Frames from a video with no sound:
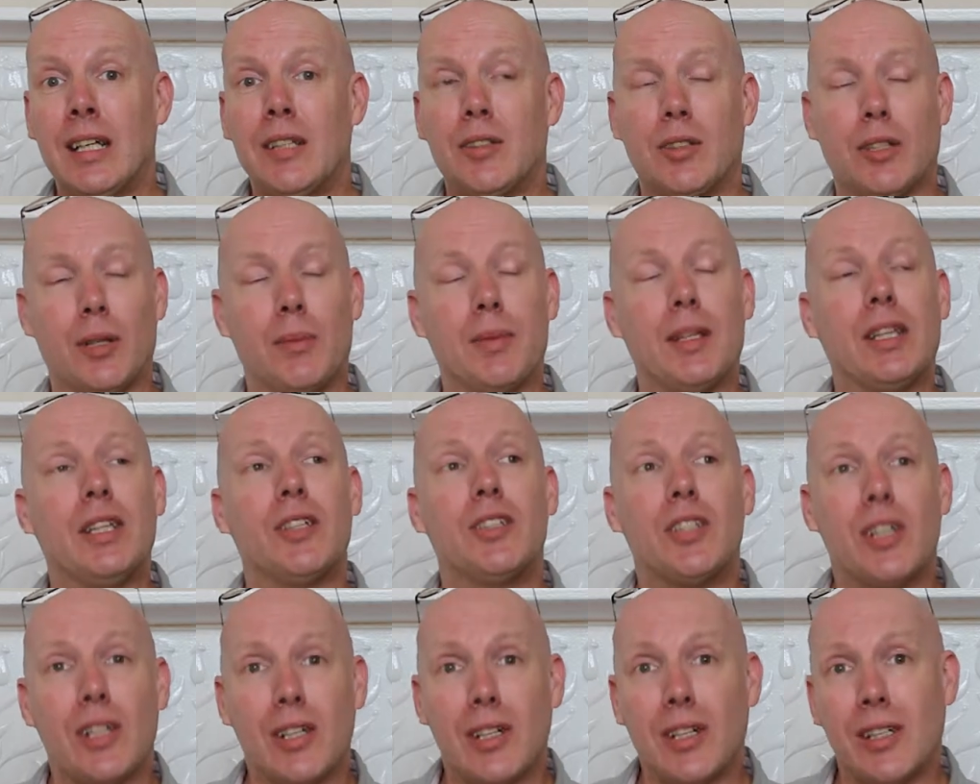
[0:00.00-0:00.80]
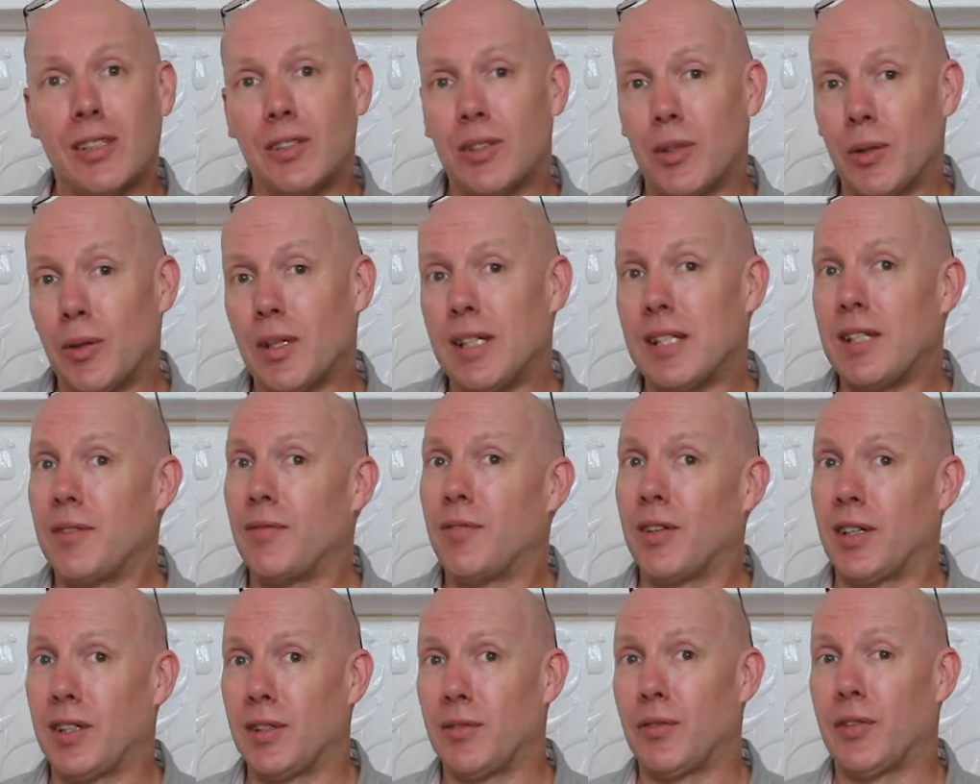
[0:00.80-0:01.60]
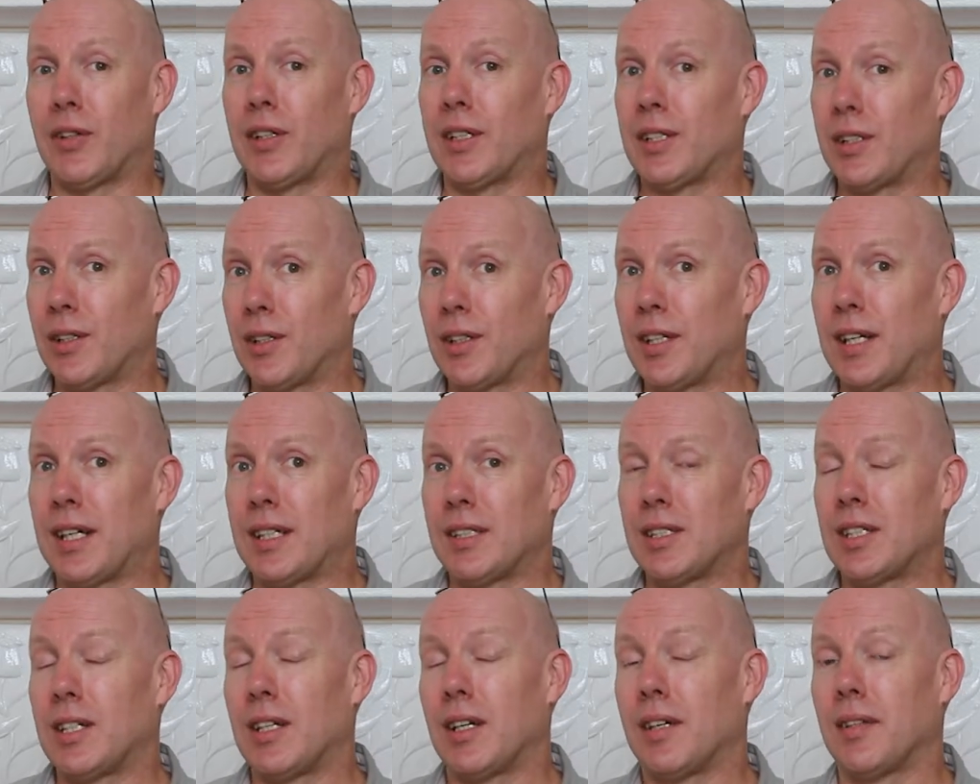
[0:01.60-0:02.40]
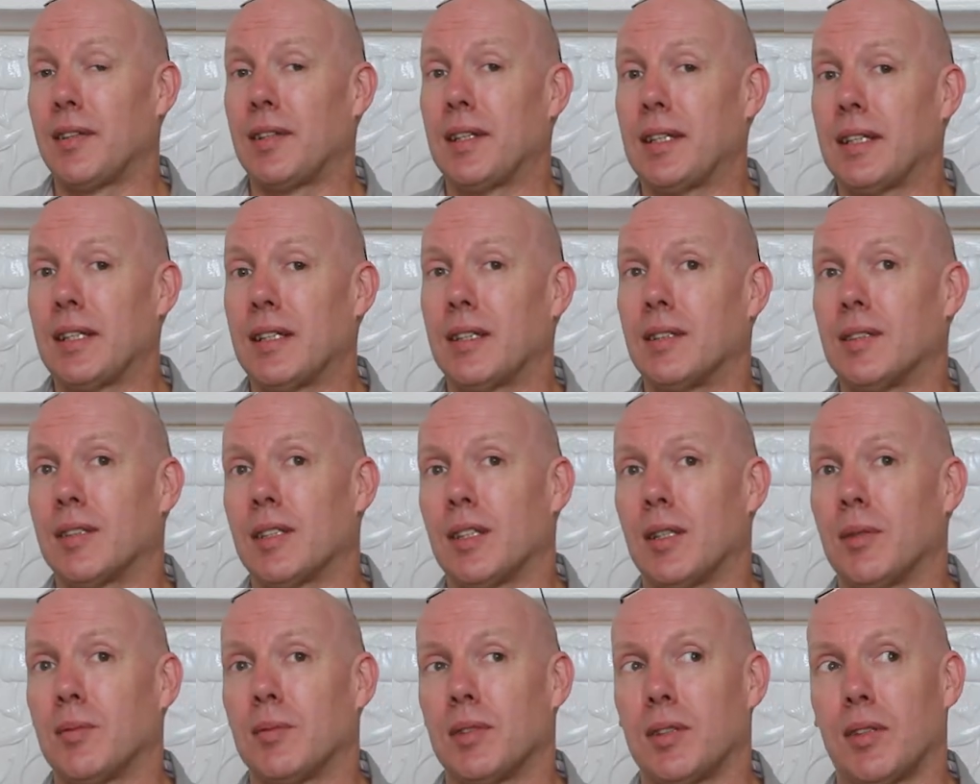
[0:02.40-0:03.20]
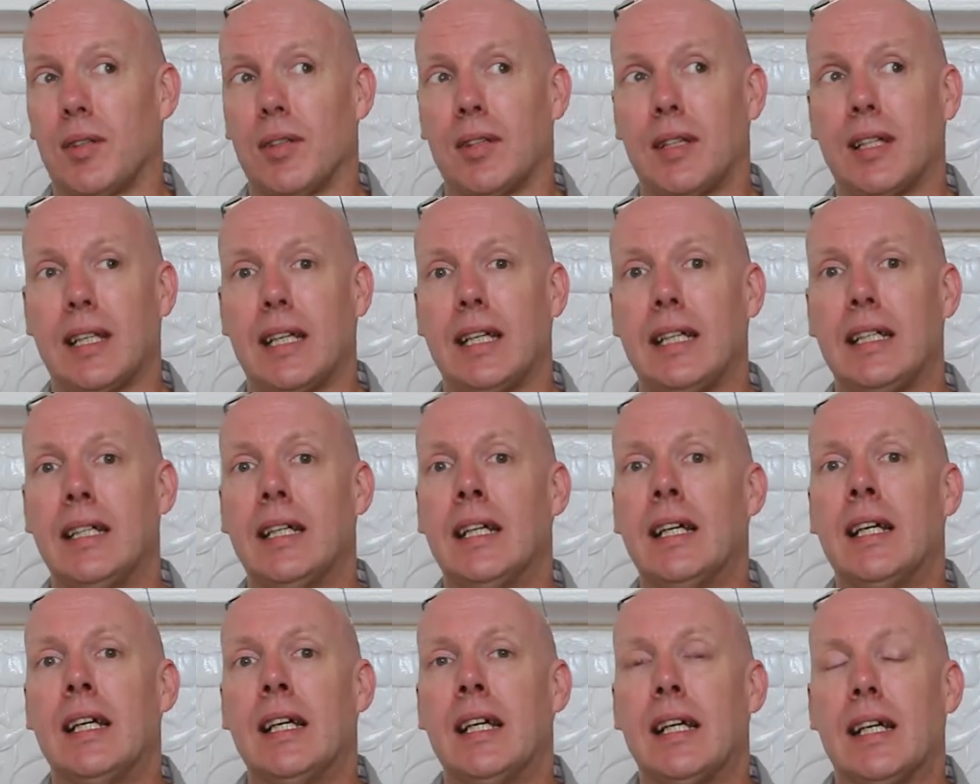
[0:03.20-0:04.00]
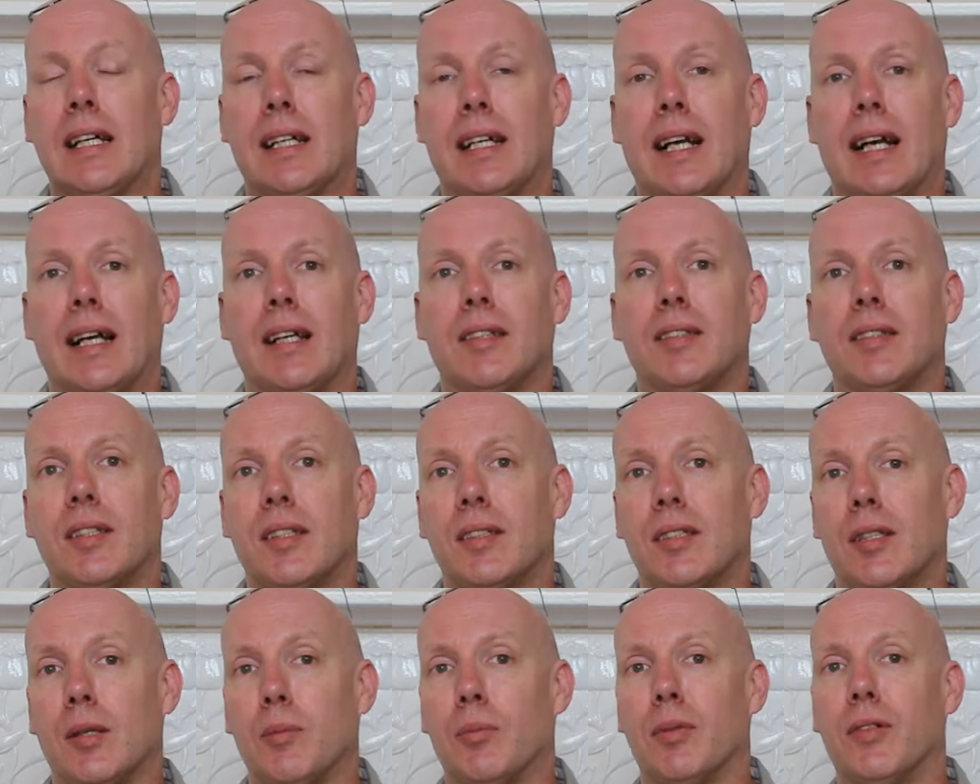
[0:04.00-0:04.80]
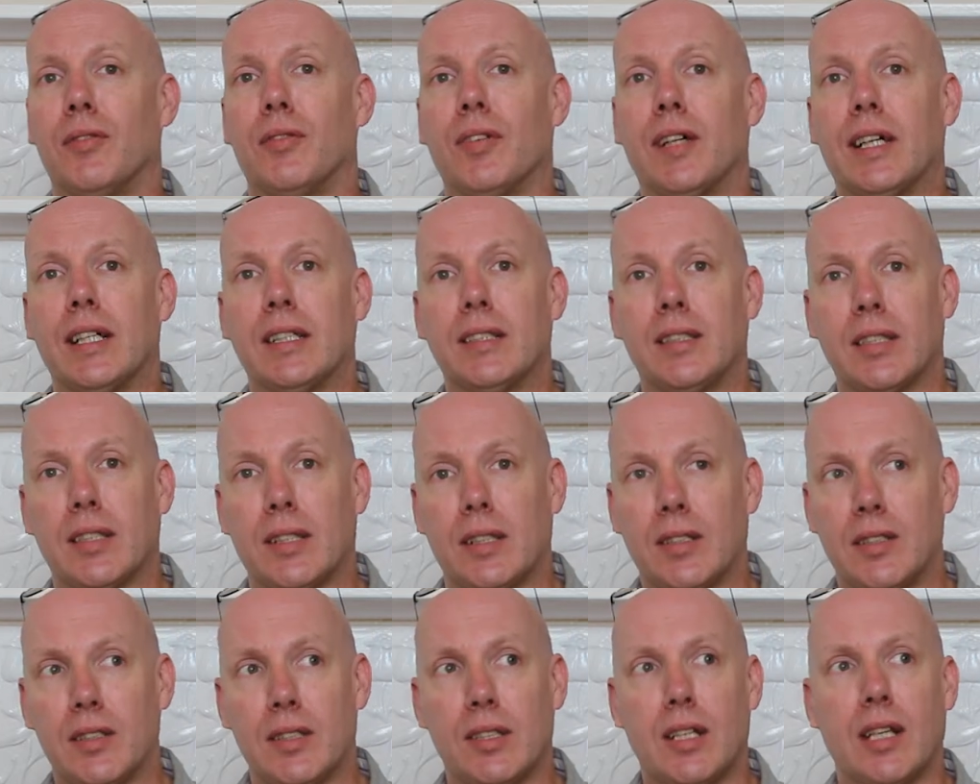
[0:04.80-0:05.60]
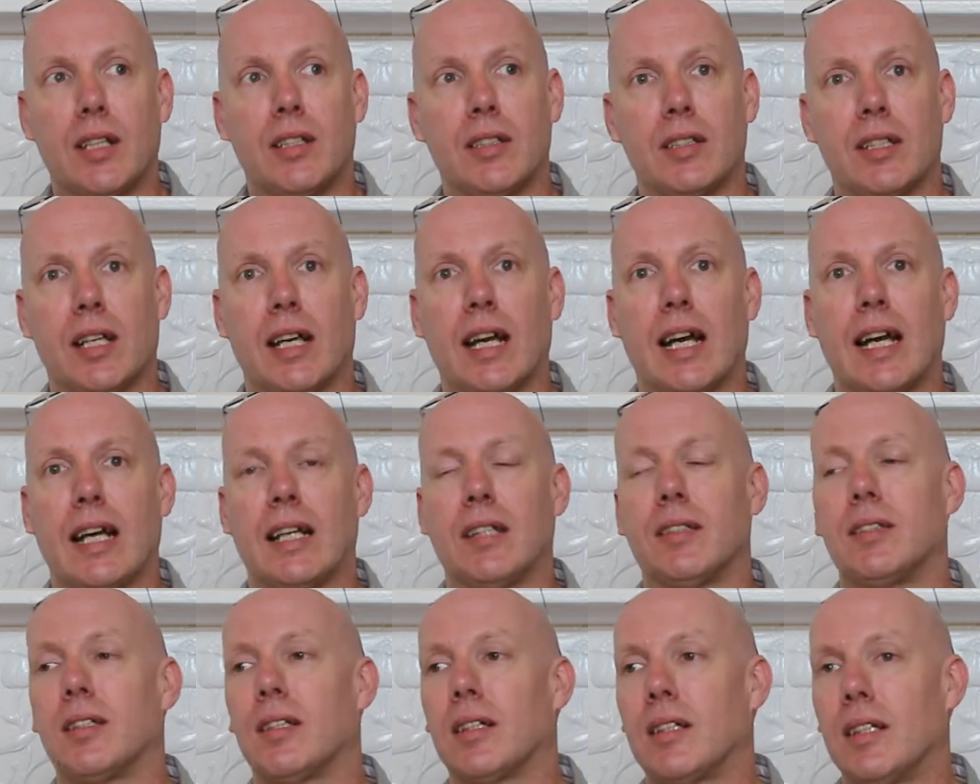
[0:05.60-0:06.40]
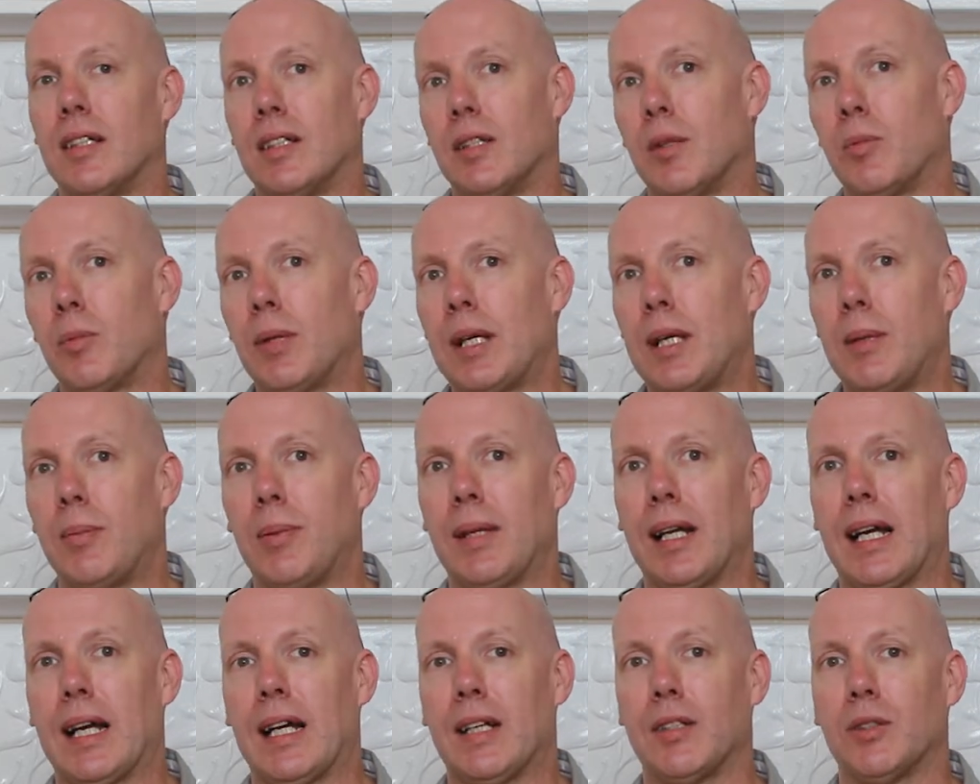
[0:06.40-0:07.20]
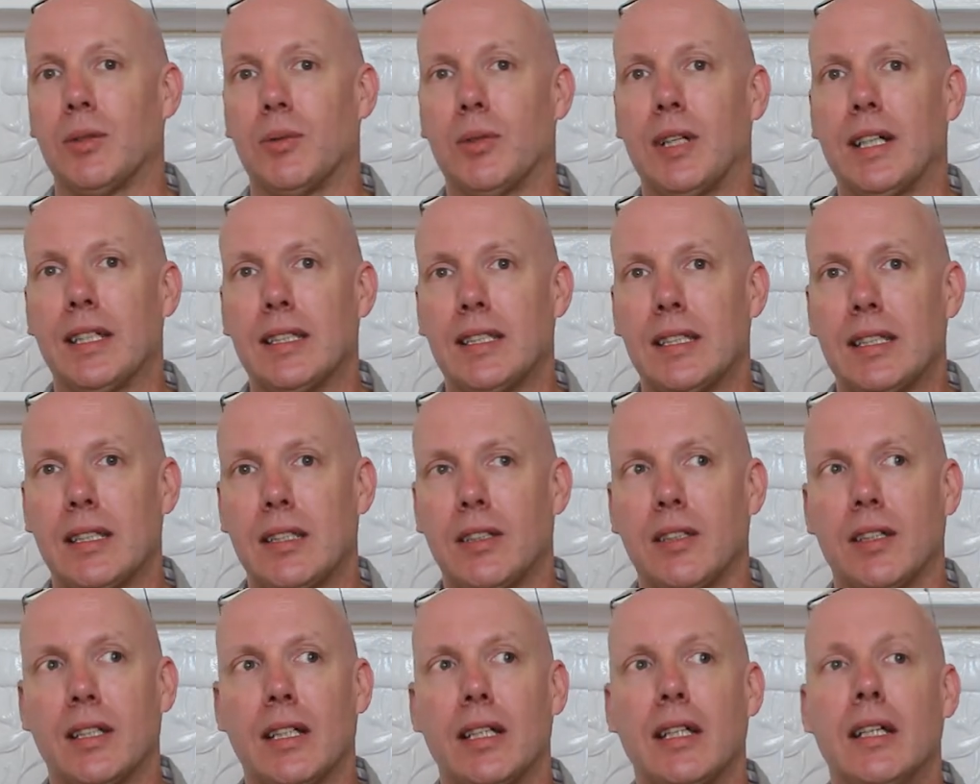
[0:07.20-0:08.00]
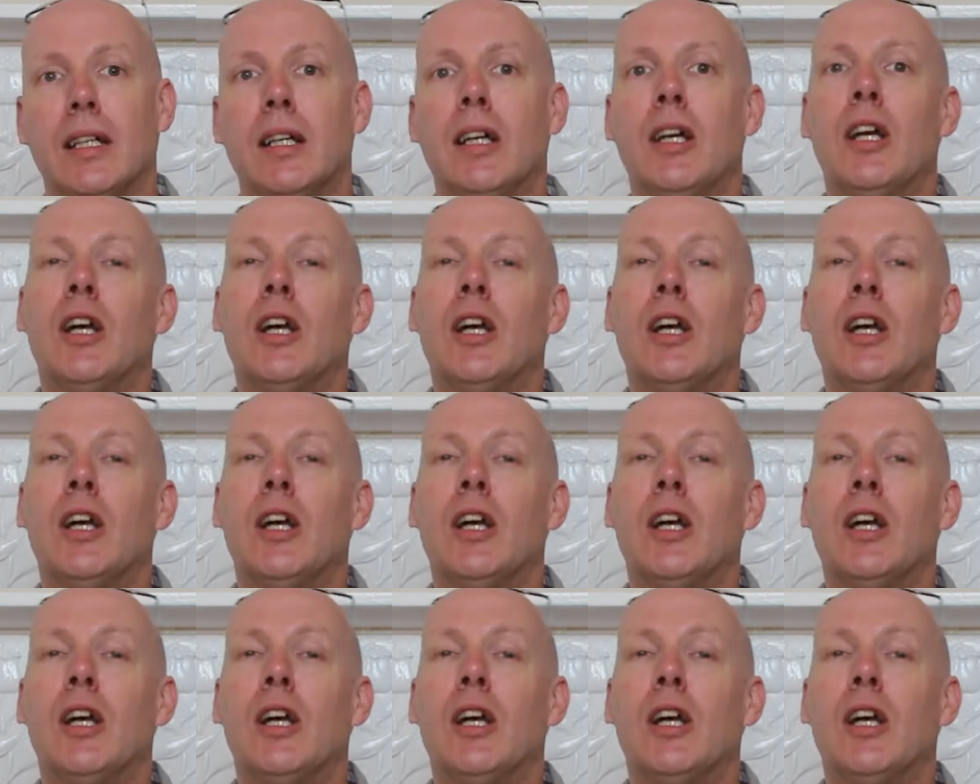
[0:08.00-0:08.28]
So I mean, the journal is already very good actually, I think, in terms of the analysis it provides, the concerns it has, the kind of people it has writing on it.